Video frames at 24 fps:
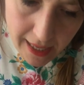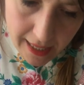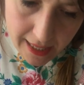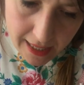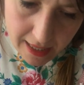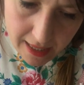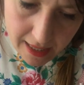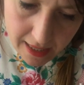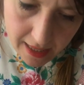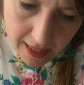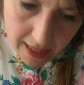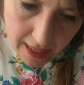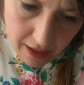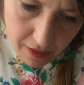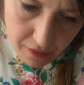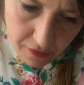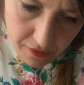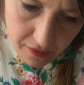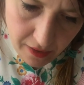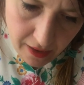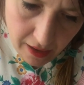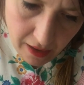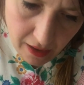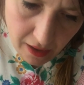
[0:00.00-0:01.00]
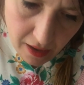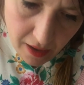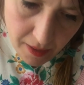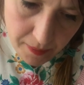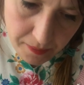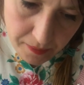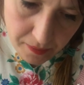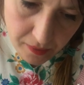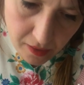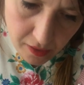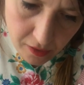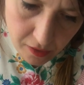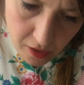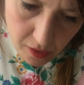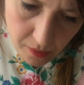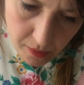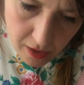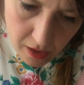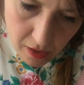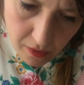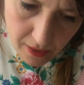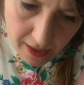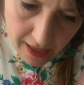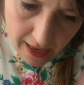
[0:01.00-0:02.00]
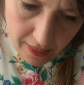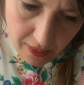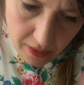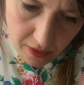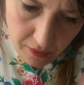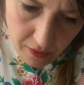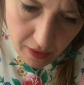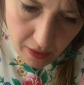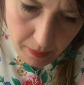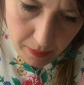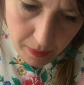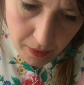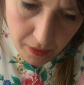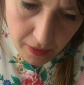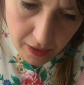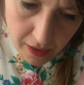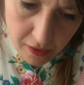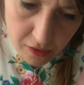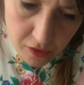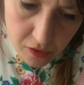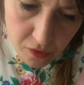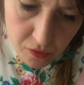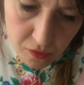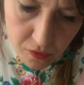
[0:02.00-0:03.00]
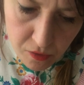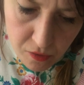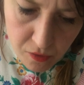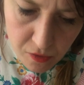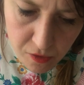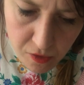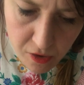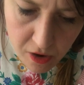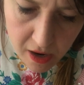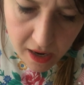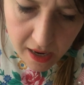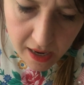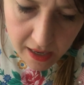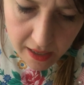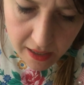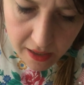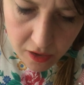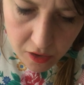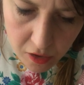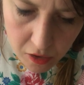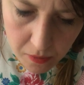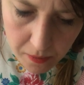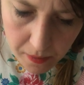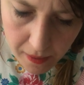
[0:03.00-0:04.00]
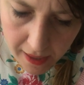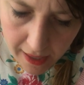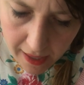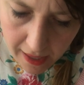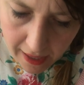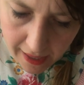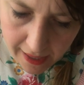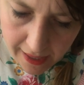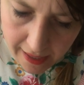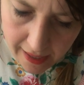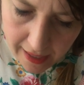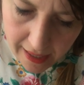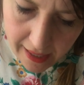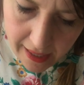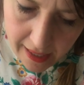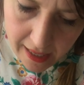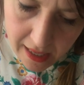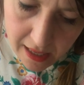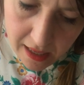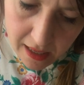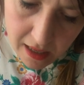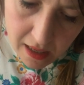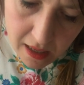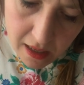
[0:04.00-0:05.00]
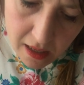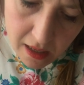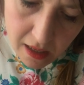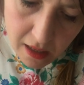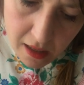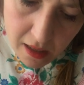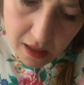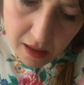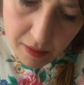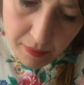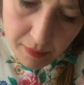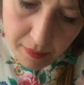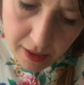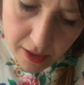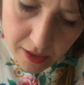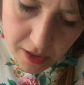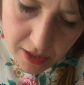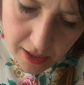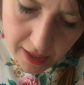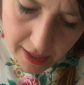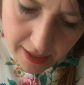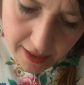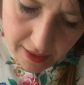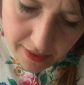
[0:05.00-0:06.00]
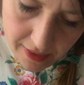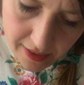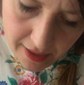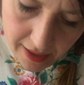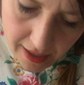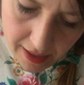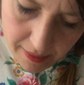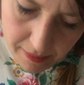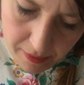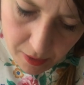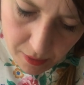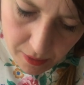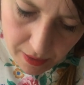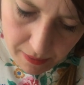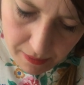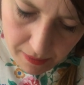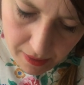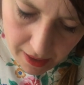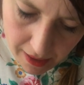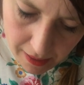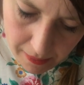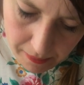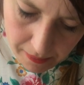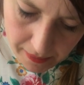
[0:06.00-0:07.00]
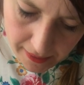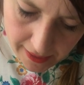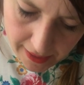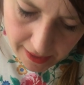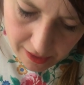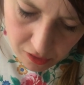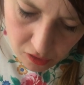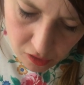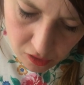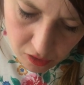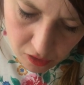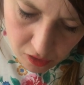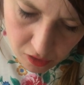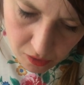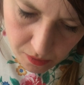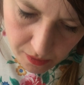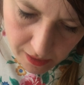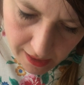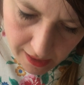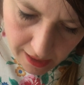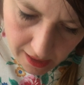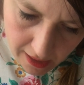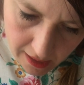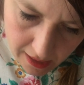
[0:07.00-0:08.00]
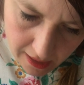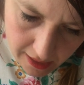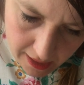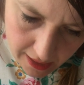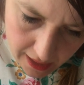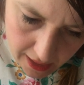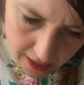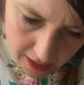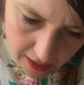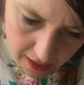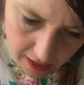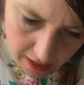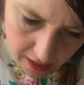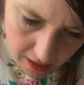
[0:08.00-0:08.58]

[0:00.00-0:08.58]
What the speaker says: like a stick figure, so we know the length of our body, and just really super lightly, much lighter than I'm doing mine, please, just do a line